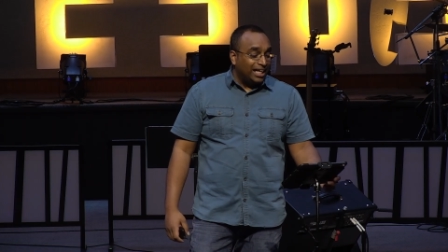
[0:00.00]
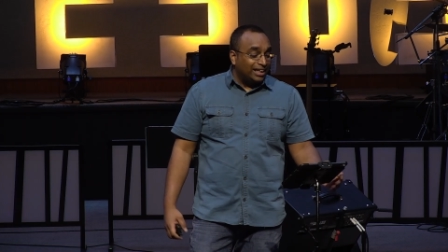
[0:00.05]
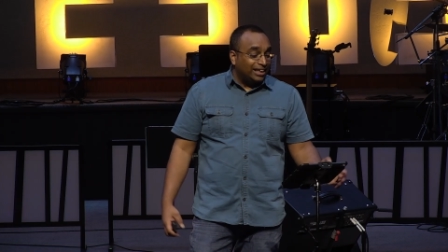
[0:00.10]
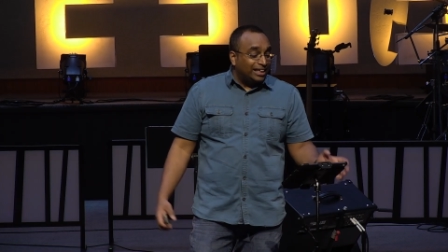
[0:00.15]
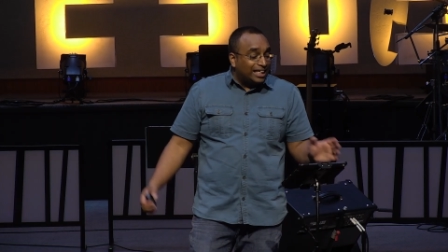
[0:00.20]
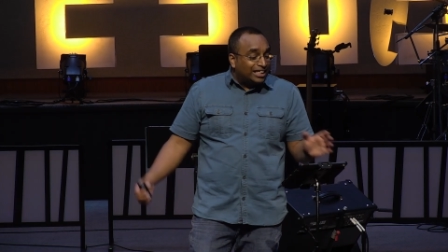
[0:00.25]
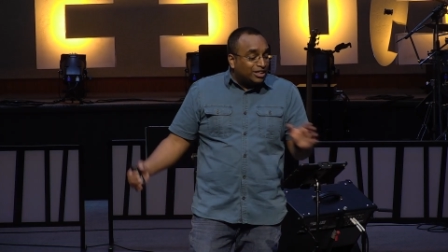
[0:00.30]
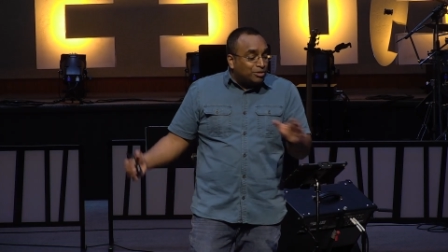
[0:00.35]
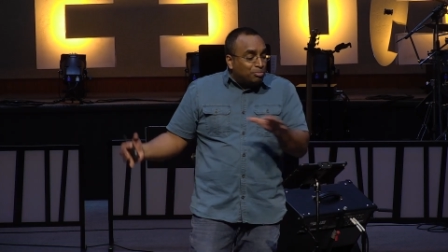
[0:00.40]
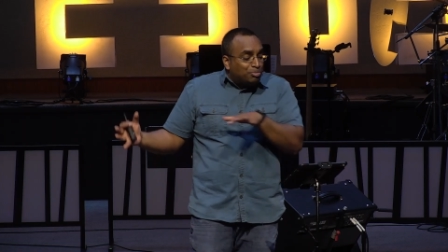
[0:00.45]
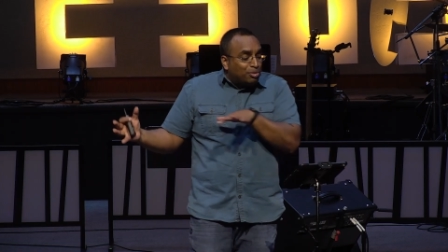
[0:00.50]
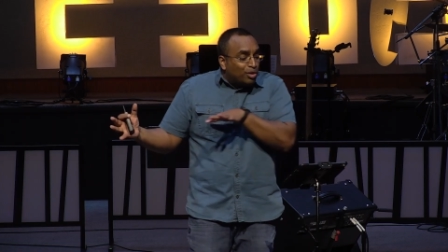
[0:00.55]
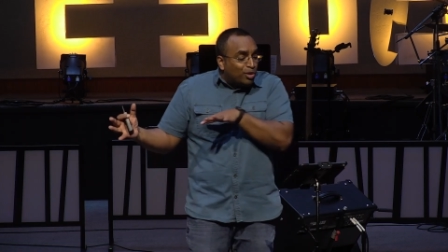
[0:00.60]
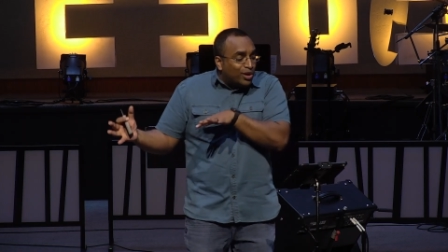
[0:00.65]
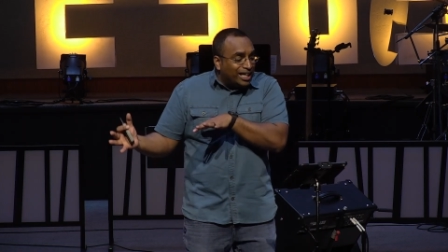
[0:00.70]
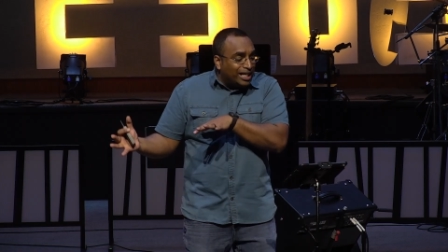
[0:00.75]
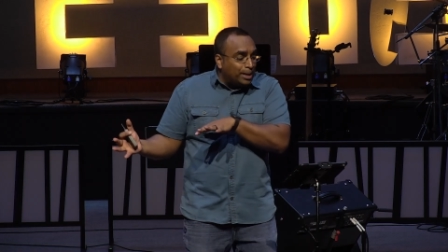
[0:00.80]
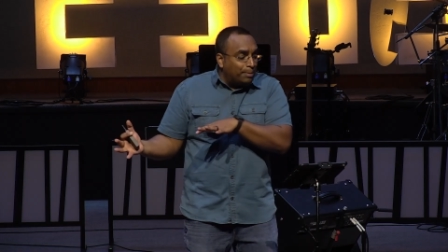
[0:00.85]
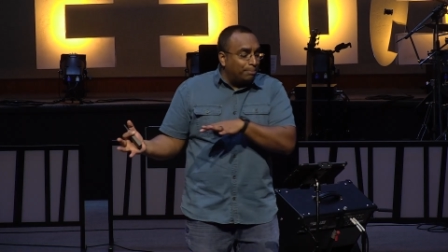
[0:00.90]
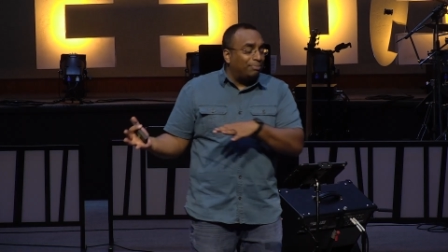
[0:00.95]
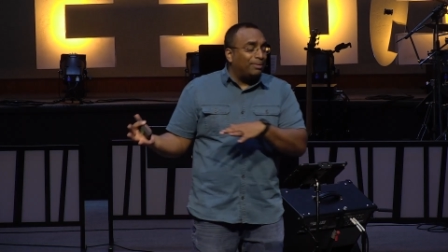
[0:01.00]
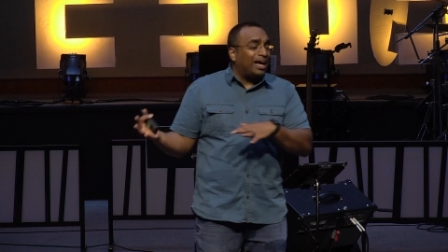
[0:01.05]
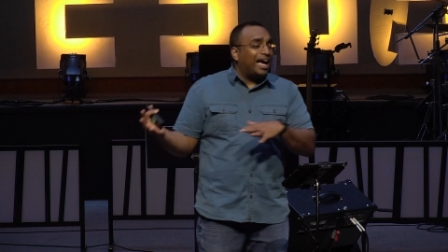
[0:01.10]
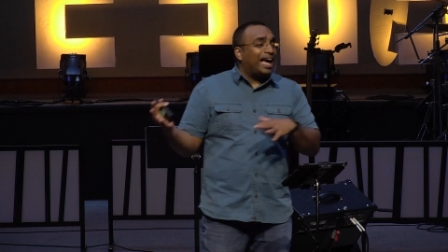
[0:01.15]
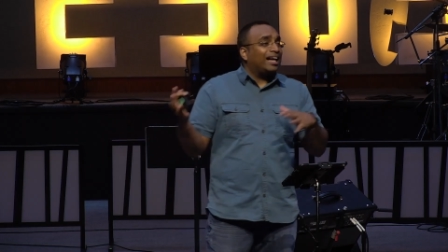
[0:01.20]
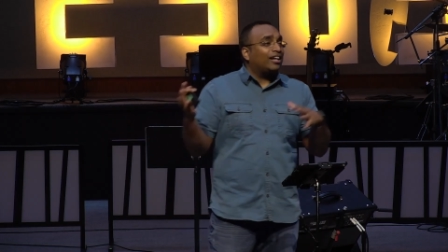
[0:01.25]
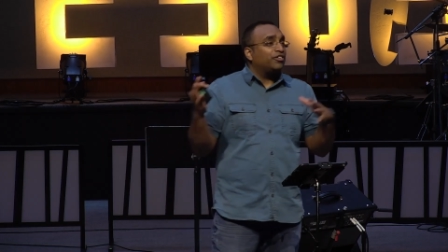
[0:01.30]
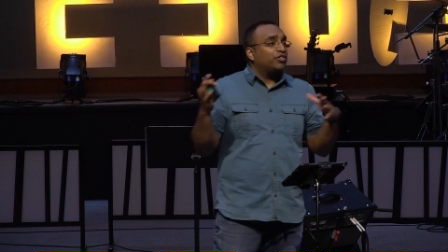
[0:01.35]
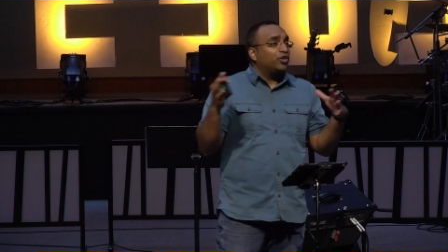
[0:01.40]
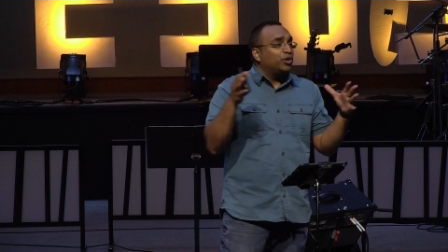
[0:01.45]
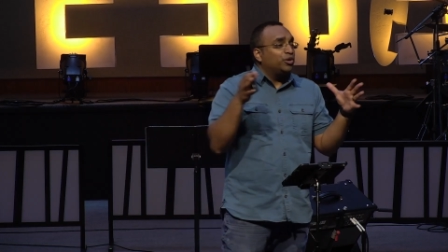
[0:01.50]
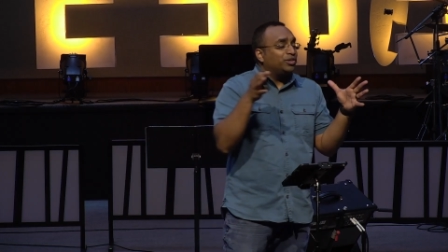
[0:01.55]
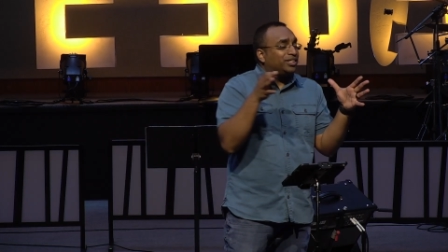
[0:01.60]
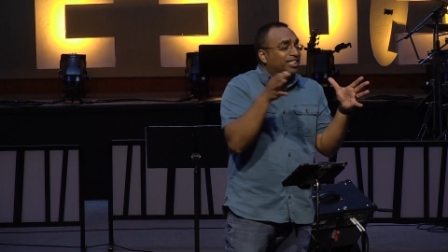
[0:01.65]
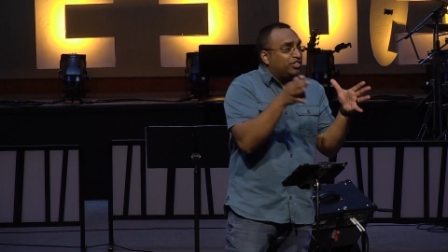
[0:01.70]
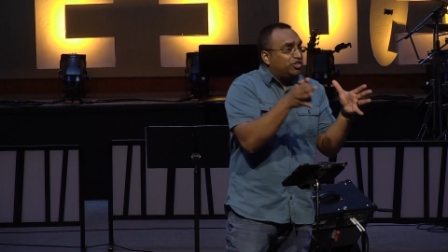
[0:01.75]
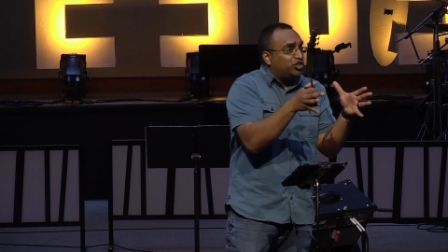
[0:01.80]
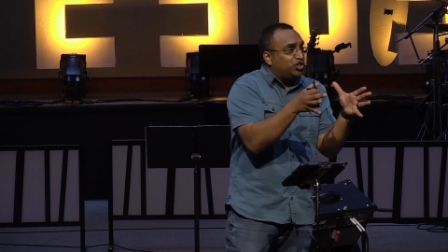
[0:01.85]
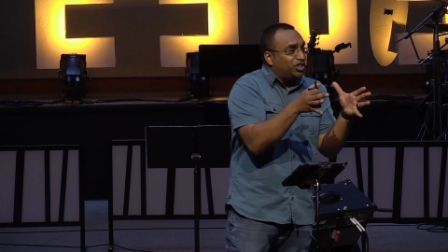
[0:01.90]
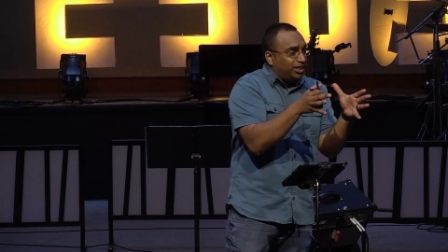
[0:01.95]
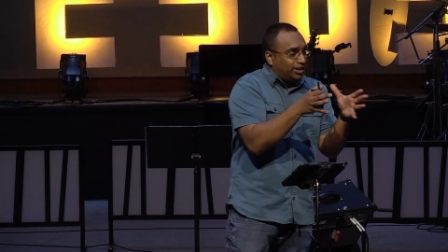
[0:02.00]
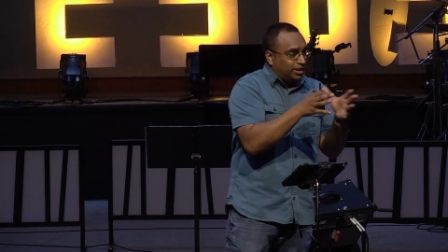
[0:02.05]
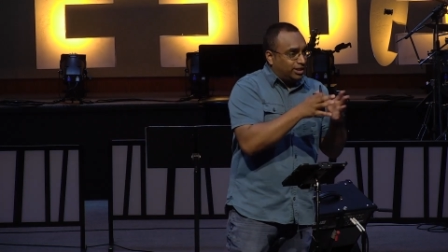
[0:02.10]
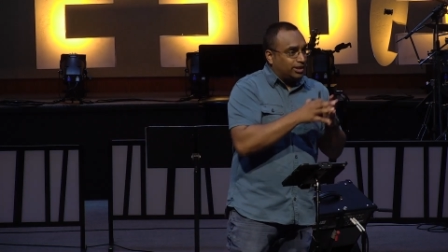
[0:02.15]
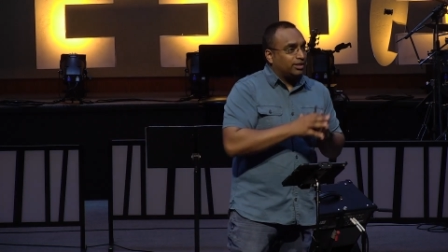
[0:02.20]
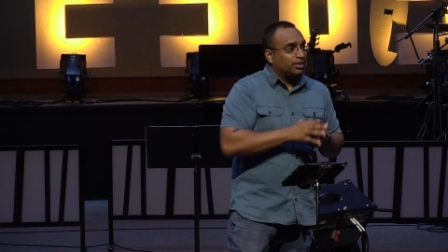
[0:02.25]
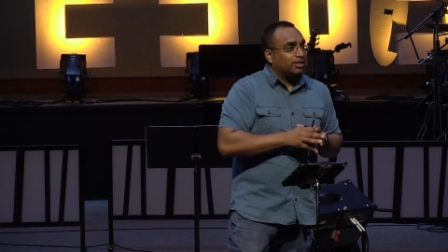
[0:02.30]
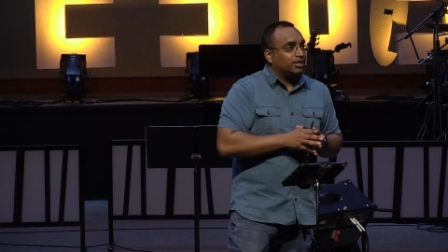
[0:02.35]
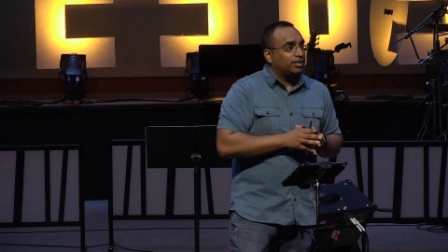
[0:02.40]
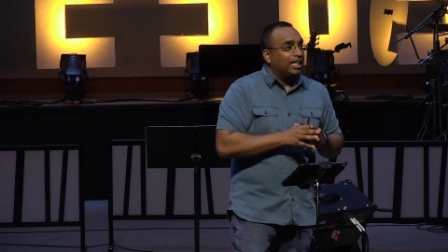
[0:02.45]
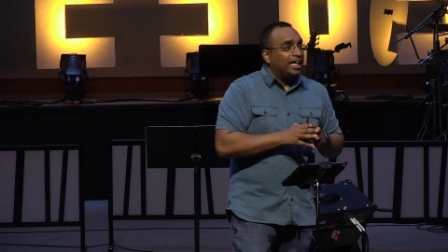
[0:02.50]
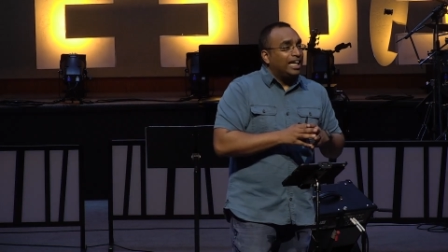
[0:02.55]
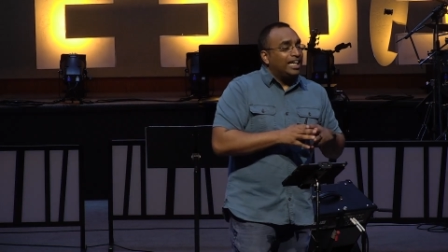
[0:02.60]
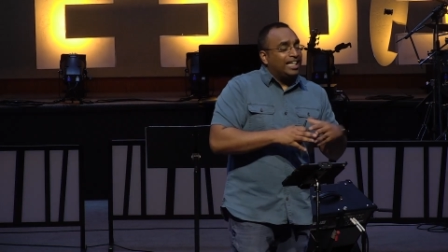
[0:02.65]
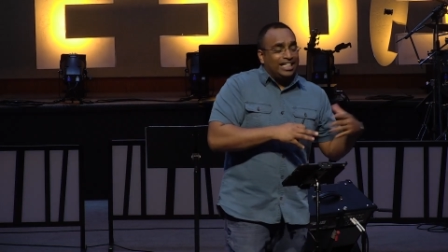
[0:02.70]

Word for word: Let's bring it back, though, to Jesus.